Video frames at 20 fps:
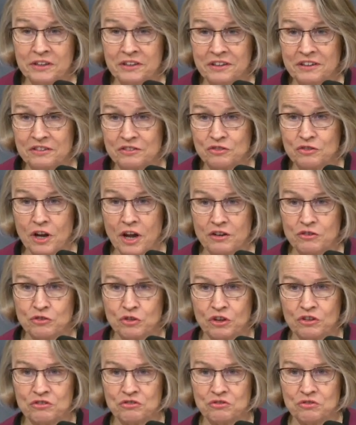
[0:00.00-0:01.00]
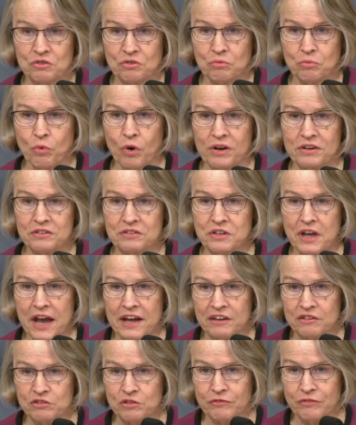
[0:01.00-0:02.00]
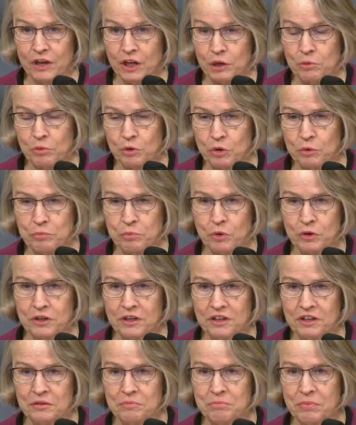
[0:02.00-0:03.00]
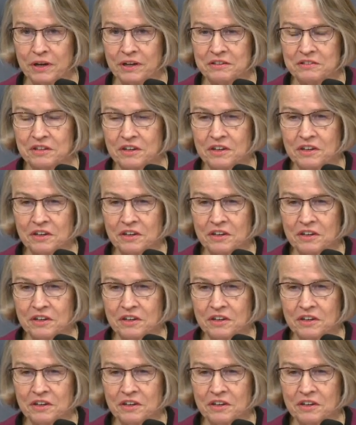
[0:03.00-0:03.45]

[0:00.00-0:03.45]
and it's not just what data is available to put in, but